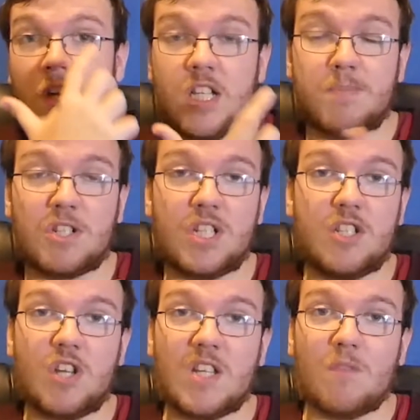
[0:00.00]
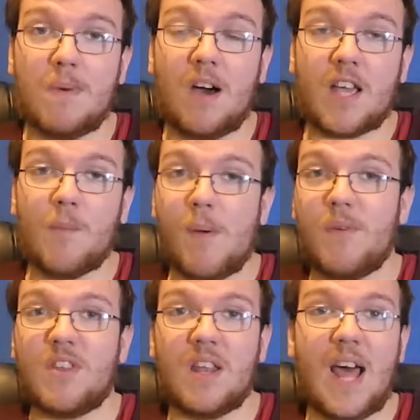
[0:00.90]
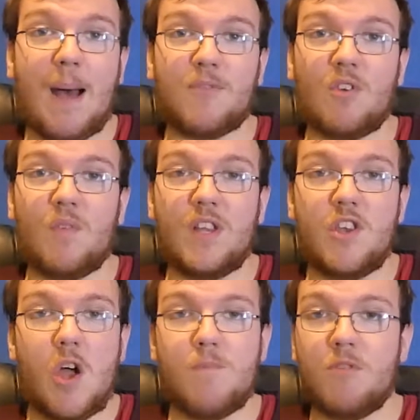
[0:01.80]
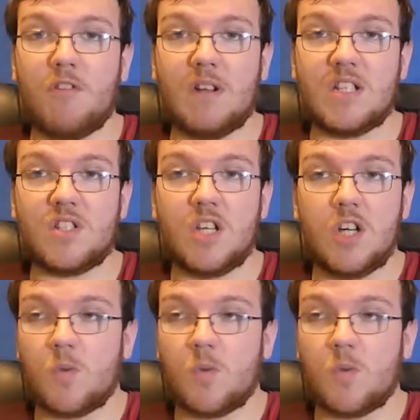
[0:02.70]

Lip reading: especially in the transfer market, where we've done absolutely no progress.